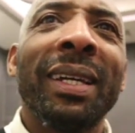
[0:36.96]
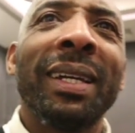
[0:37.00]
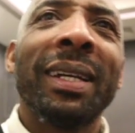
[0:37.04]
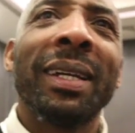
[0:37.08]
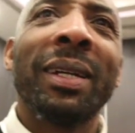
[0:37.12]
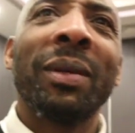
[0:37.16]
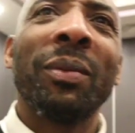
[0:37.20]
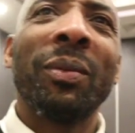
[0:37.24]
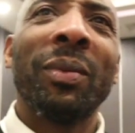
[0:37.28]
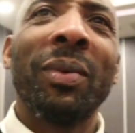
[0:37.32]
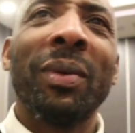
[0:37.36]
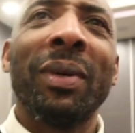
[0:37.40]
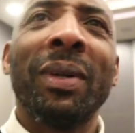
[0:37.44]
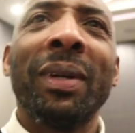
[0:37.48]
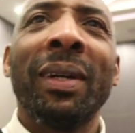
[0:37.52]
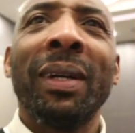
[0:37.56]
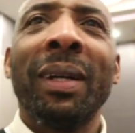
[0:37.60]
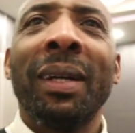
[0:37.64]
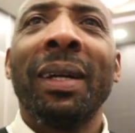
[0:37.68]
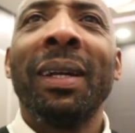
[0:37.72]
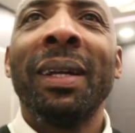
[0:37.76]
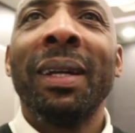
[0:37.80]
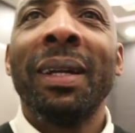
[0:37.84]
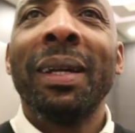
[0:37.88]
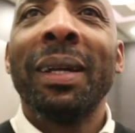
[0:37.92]
Birth name.
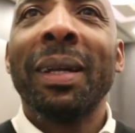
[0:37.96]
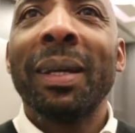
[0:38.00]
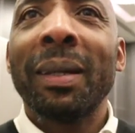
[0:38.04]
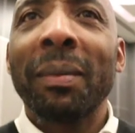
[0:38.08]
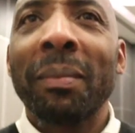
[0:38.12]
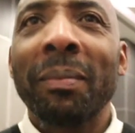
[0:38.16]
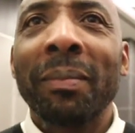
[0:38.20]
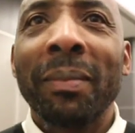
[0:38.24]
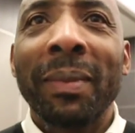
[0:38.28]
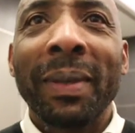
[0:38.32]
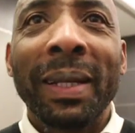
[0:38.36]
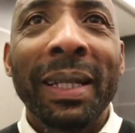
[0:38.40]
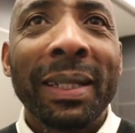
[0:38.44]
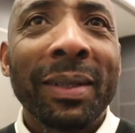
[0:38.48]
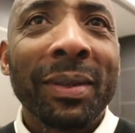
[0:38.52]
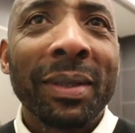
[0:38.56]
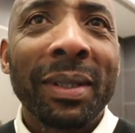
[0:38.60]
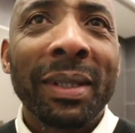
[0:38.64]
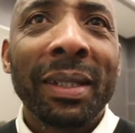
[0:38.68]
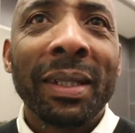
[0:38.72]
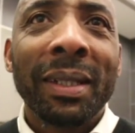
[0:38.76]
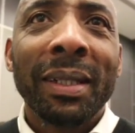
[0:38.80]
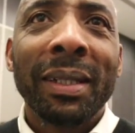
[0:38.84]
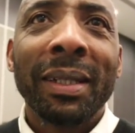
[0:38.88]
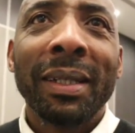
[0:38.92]
Give
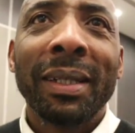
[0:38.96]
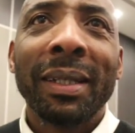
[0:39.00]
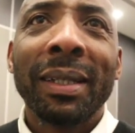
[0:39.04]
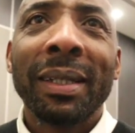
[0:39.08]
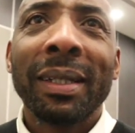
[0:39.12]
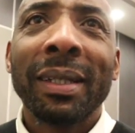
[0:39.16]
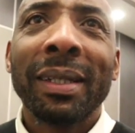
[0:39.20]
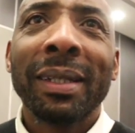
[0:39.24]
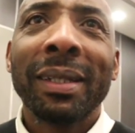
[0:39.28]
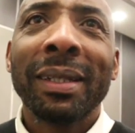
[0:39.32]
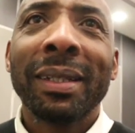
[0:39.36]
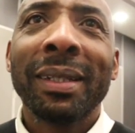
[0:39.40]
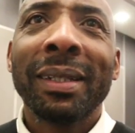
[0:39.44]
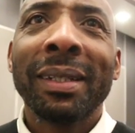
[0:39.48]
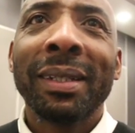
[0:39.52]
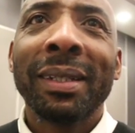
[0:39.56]
it. Give it to us.